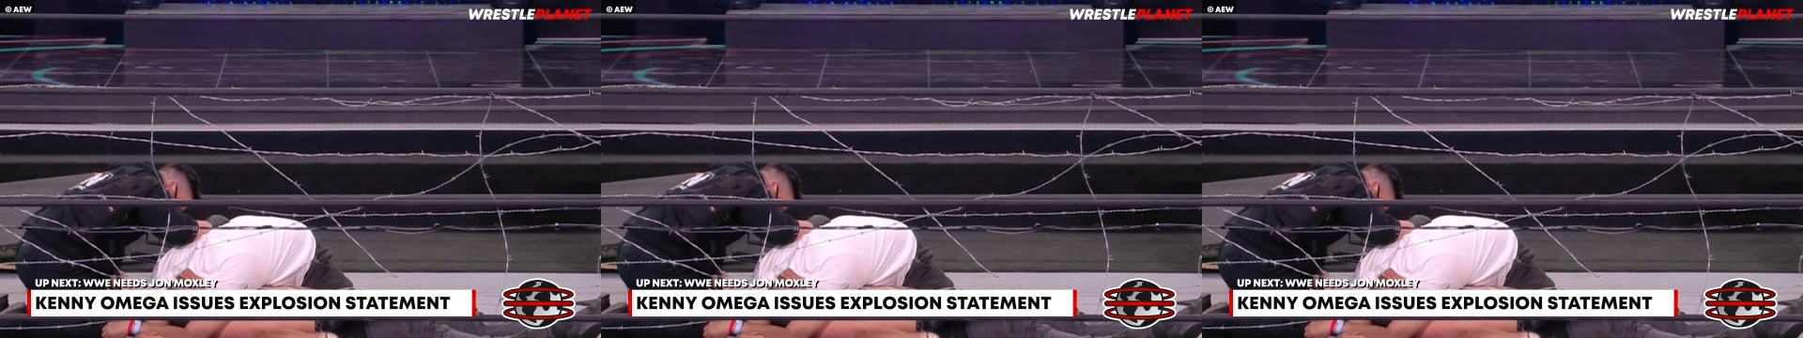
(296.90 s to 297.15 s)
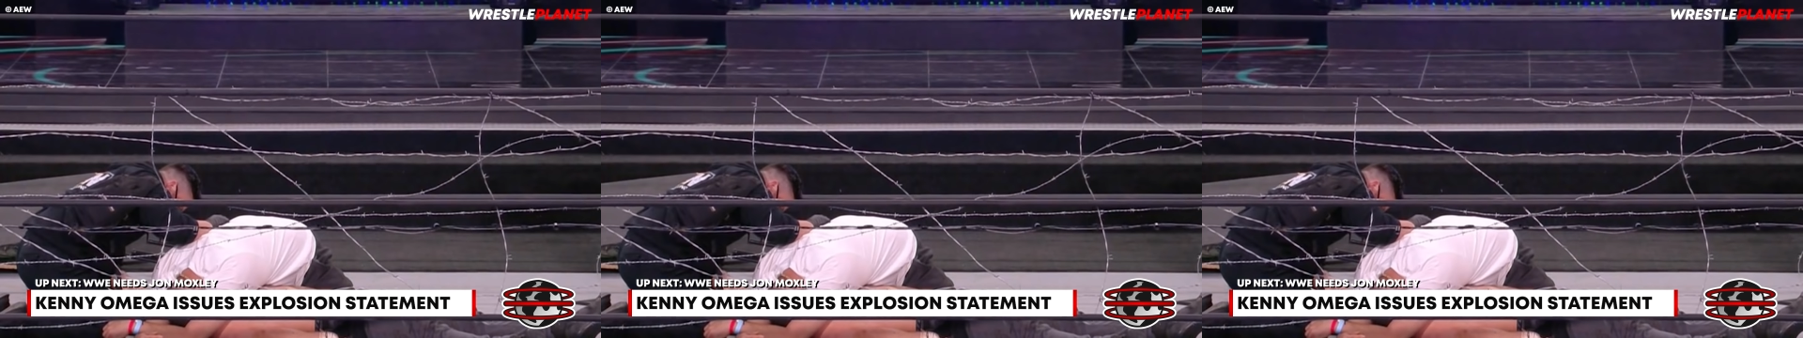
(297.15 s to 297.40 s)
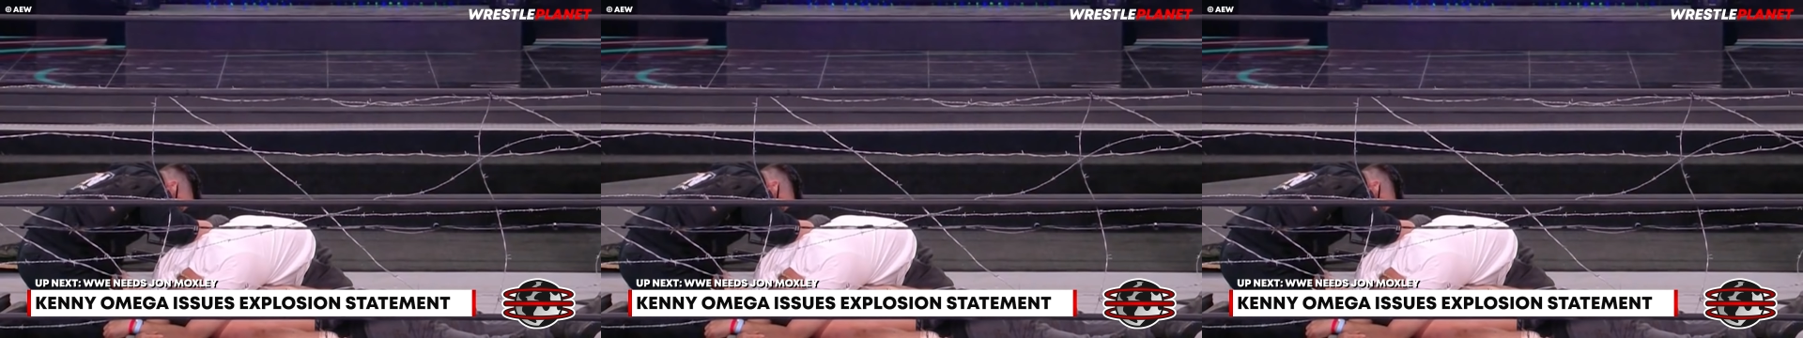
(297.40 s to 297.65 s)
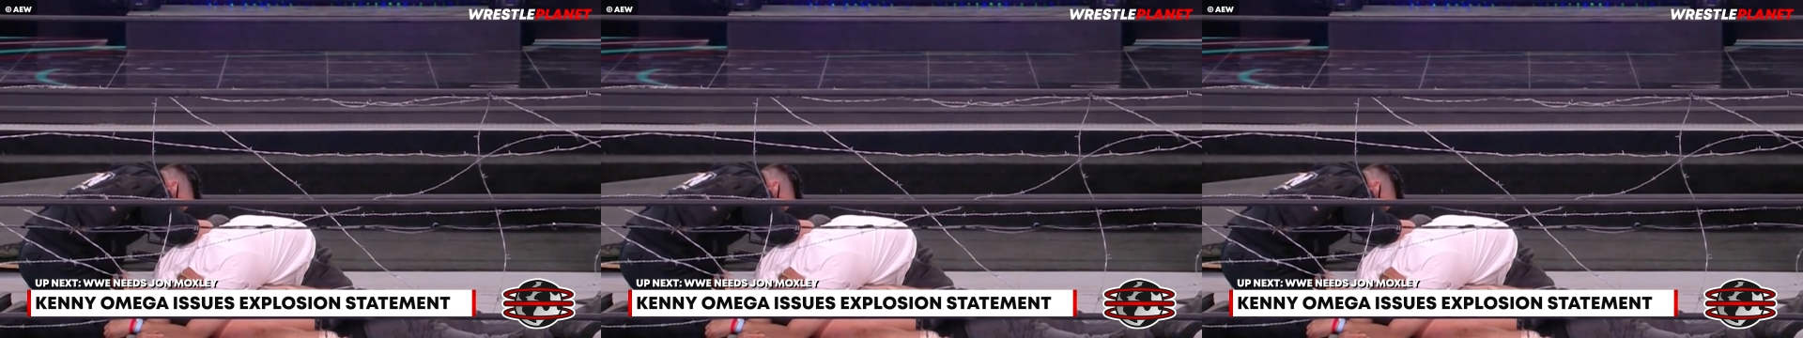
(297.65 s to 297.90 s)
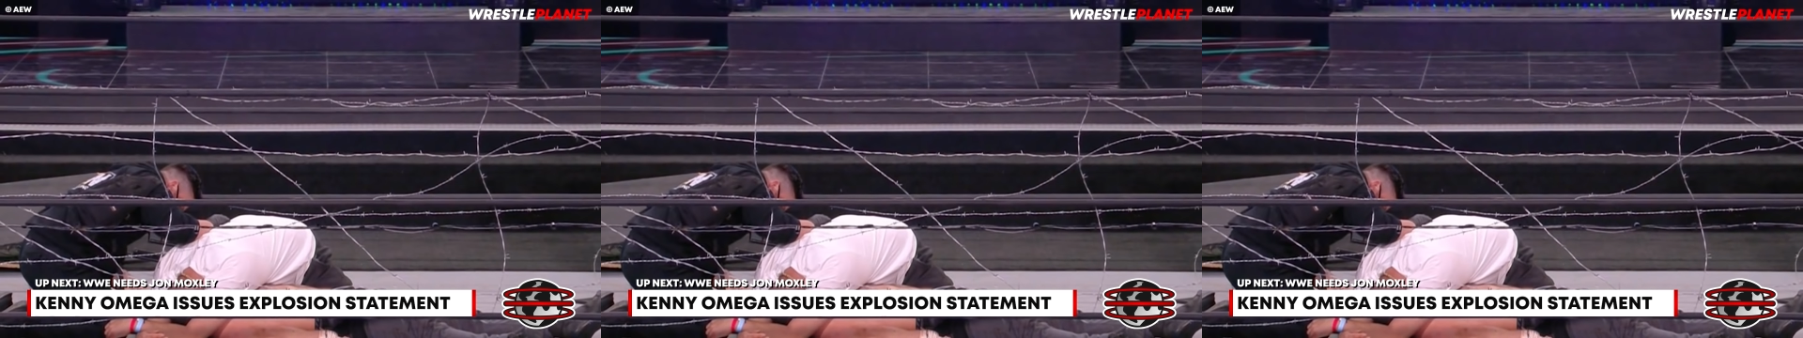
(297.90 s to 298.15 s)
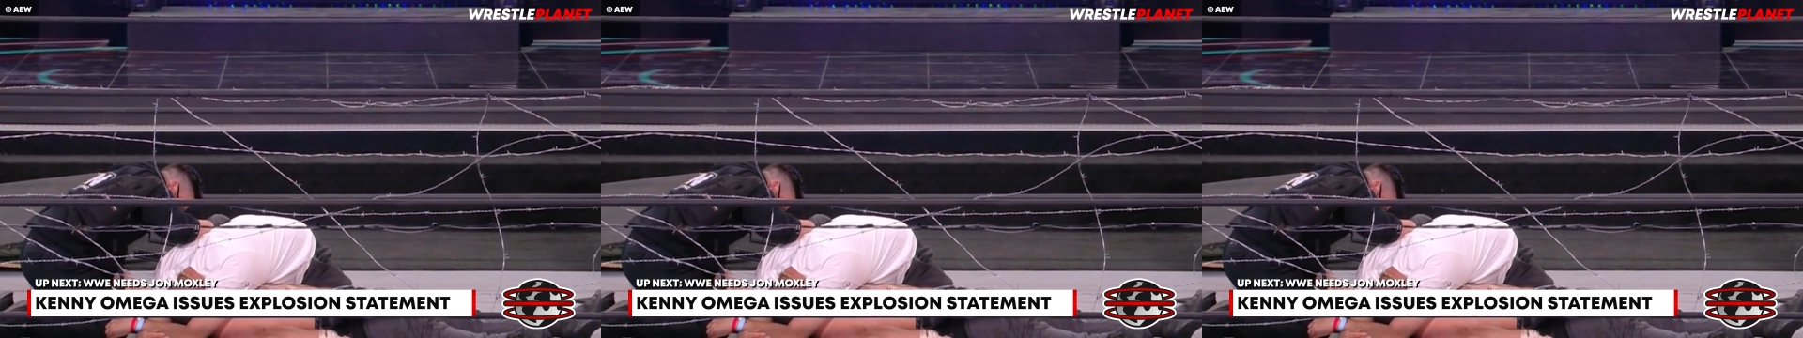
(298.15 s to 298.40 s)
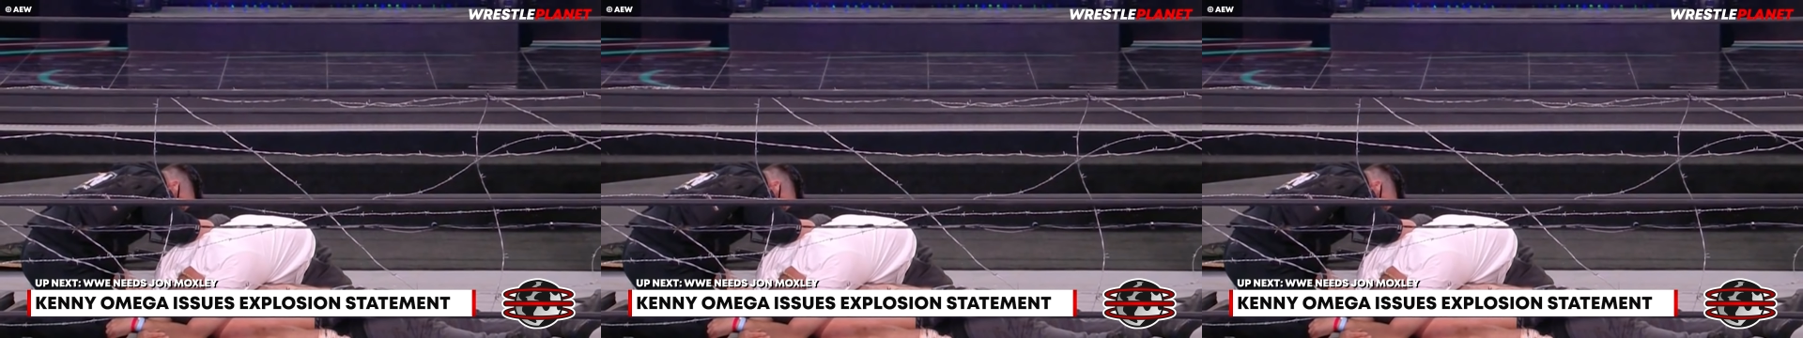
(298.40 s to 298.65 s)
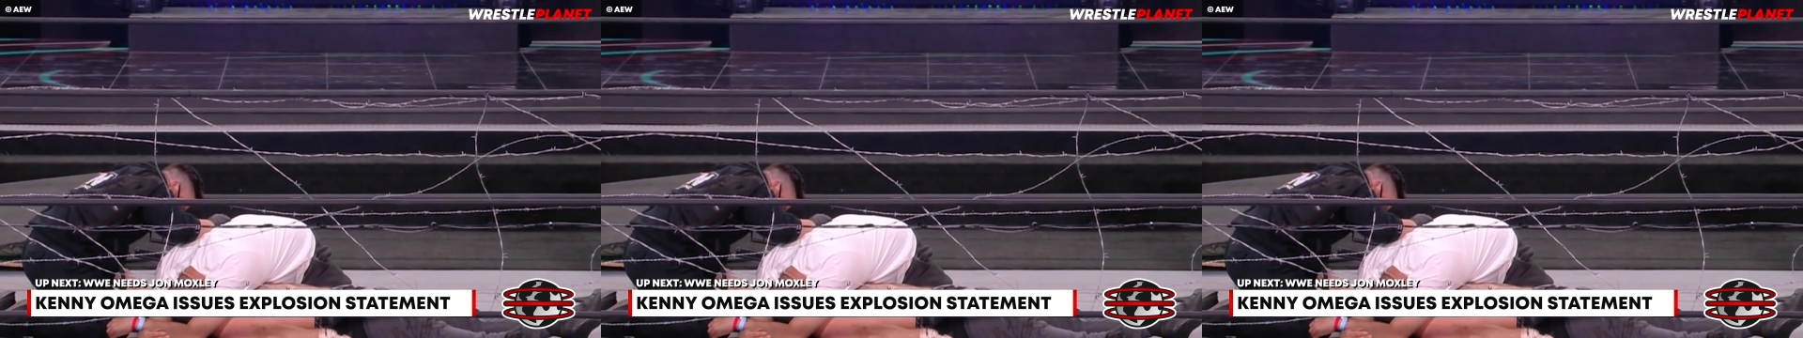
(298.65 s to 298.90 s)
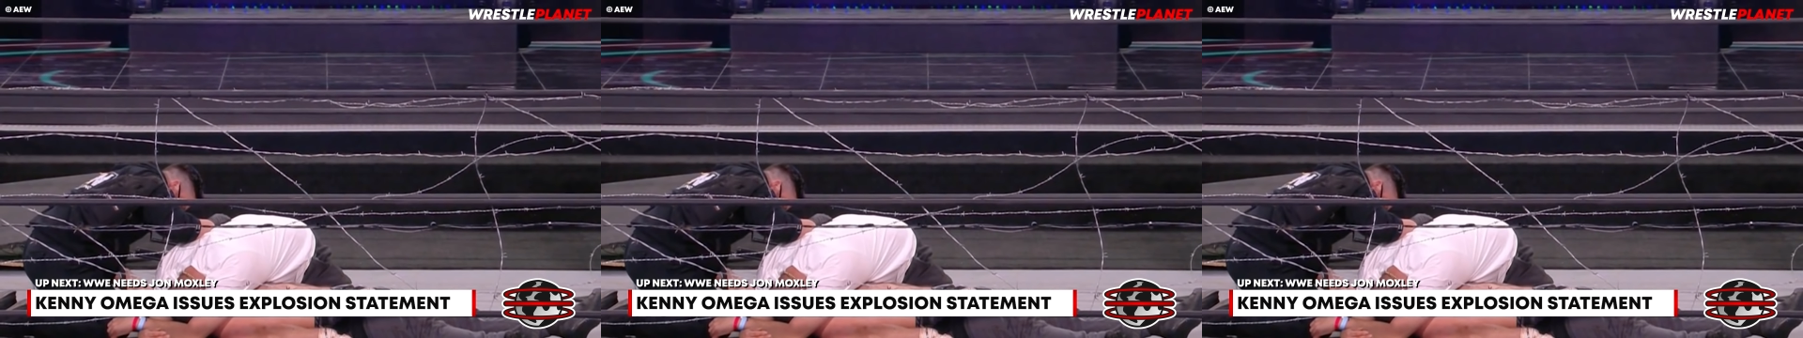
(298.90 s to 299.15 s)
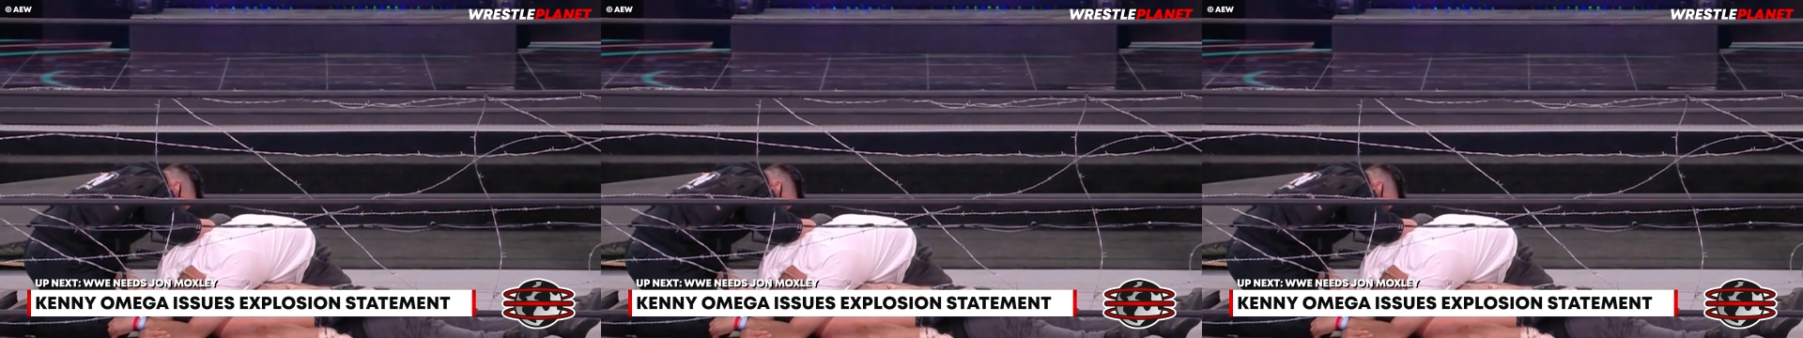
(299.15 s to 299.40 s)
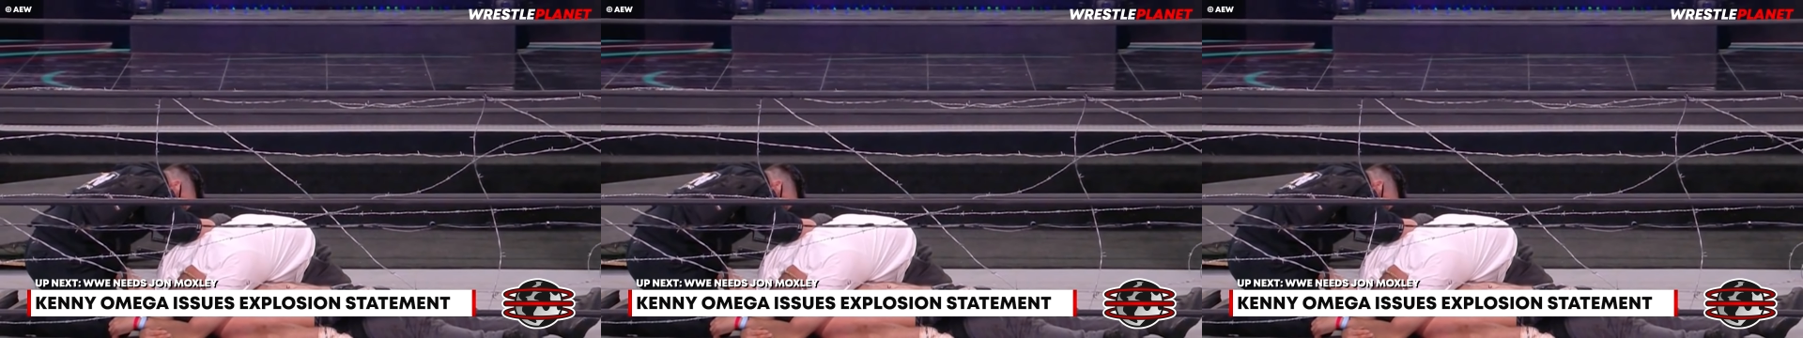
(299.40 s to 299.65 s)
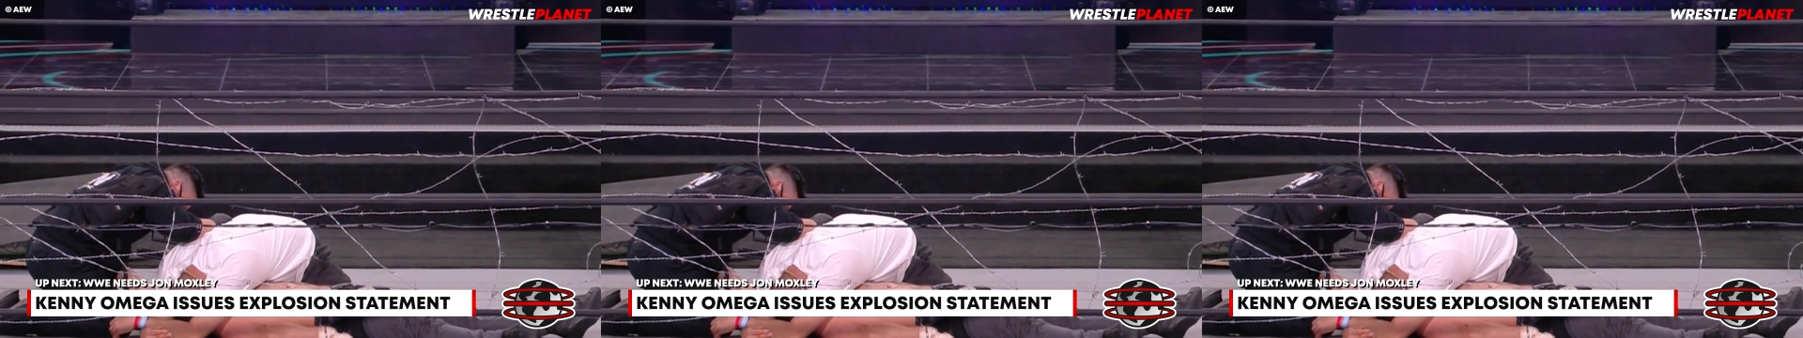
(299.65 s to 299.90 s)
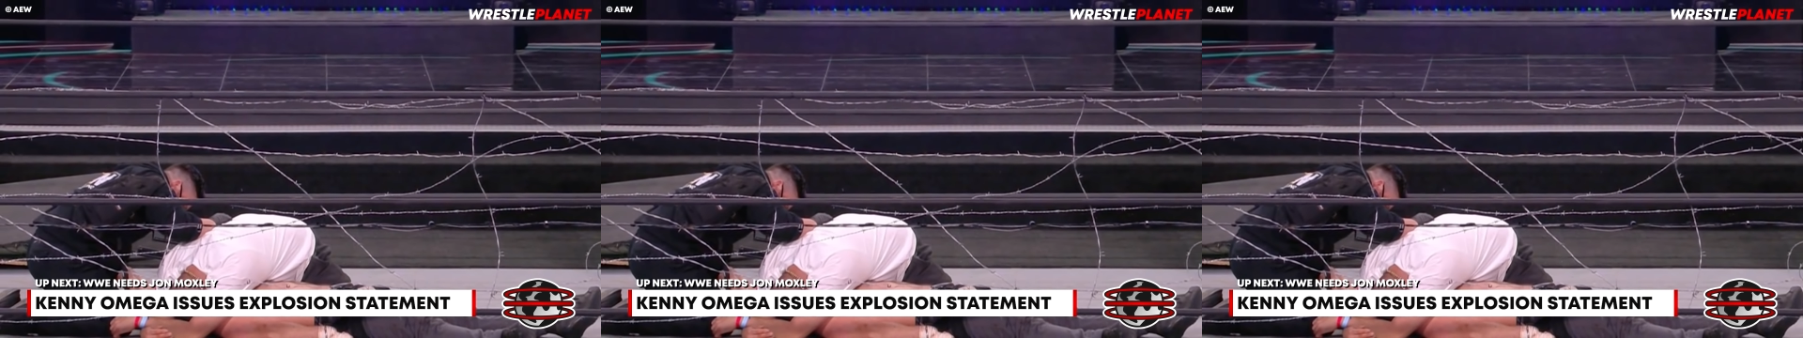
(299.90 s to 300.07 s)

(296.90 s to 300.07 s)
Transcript: [unreadable: no face in view]